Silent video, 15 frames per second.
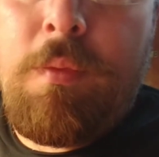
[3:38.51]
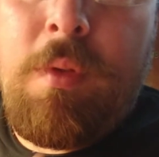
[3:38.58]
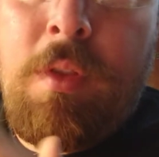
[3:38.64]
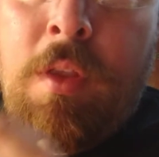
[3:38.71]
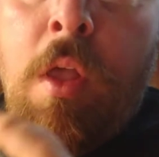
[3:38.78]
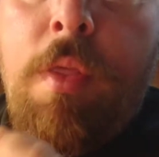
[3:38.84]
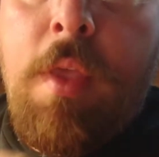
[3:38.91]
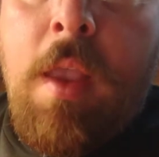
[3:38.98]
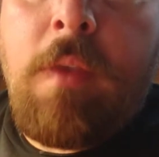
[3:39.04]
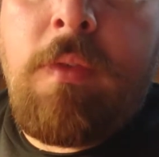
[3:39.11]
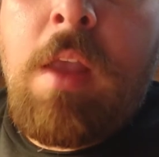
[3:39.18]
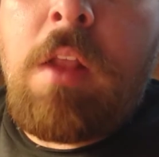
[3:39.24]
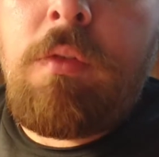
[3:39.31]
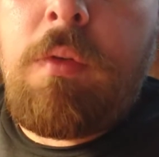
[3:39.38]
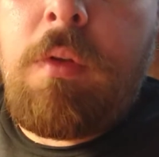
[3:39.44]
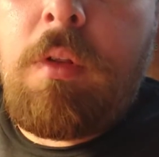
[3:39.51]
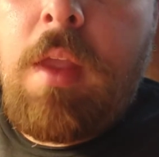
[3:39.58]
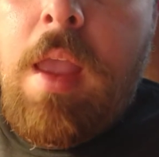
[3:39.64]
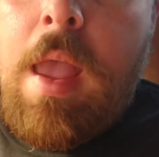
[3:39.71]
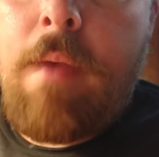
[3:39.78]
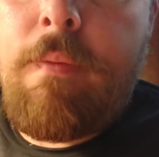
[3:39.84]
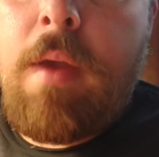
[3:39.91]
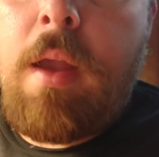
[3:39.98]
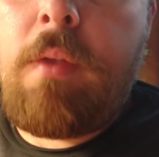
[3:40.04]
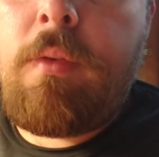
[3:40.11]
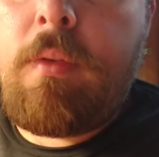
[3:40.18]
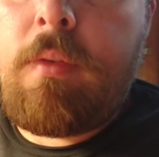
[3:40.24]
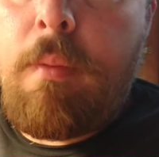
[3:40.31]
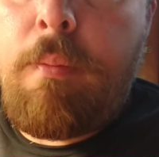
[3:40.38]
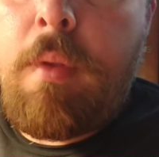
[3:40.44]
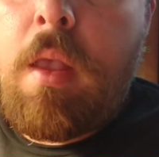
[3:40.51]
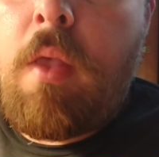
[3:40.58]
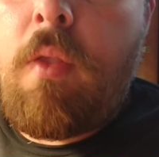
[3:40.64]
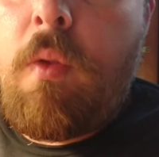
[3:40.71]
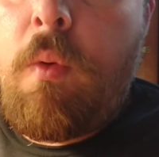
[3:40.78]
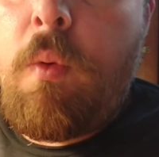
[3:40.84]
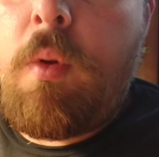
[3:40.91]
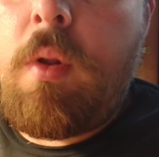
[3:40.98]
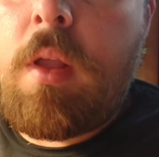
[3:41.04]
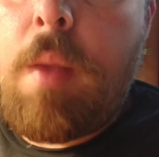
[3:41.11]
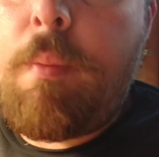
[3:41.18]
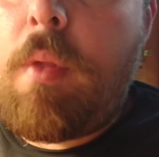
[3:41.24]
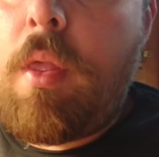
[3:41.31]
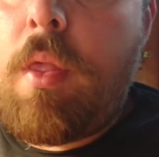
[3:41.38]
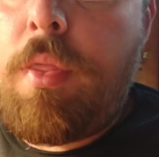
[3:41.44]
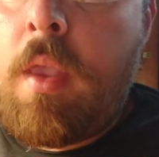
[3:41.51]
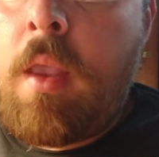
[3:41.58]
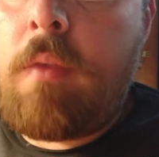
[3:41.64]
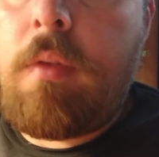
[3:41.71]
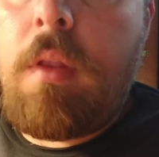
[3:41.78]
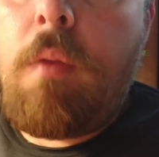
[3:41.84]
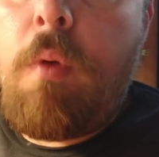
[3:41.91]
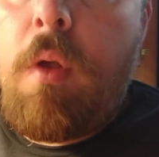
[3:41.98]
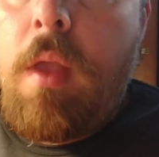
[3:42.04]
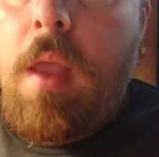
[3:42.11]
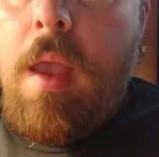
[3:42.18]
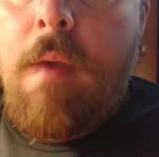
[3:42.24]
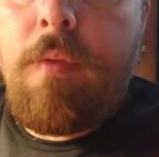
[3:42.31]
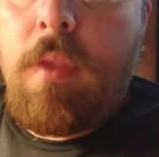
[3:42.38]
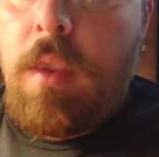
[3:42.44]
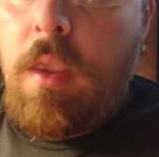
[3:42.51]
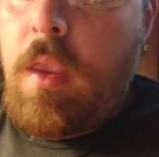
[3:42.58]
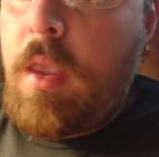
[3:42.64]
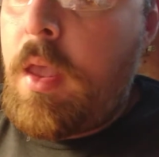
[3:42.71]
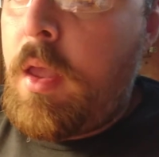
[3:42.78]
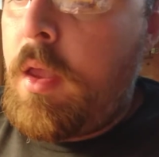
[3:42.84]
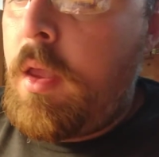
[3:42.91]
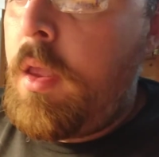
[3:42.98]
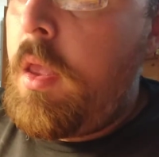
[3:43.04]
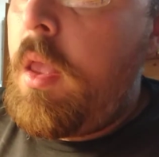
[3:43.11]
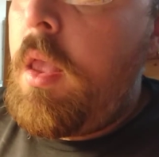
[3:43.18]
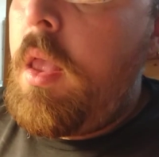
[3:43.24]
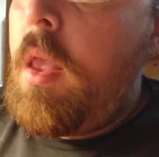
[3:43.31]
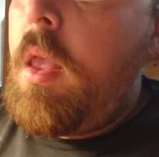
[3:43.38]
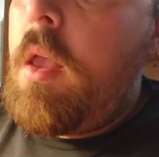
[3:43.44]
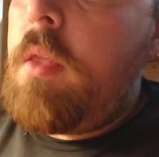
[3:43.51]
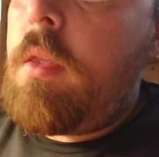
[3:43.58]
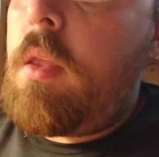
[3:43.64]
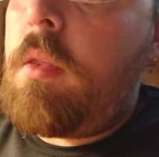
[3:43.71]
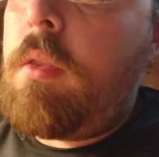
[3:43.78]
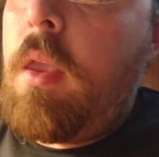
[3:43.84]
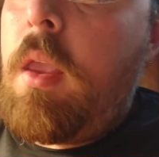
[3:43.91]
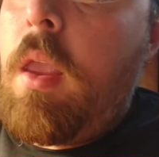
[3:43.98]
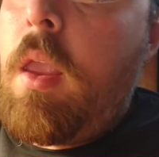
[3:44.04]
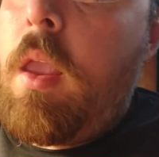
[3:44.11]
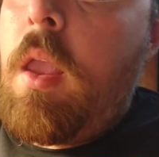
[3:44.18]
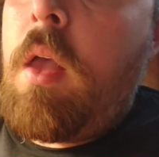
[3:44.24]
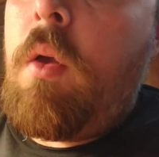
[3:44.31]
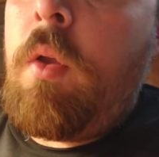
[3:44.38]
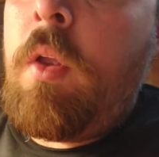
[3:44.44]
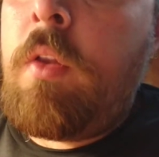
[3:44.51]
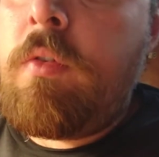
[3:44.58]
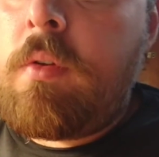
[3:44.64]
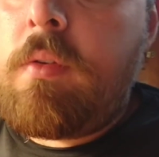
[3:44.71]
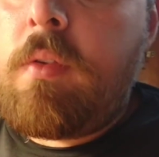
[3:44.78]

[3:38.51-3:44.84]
The only thing it sounds going to have on is just the bell, the horn, a couple of things, and it won't have the engine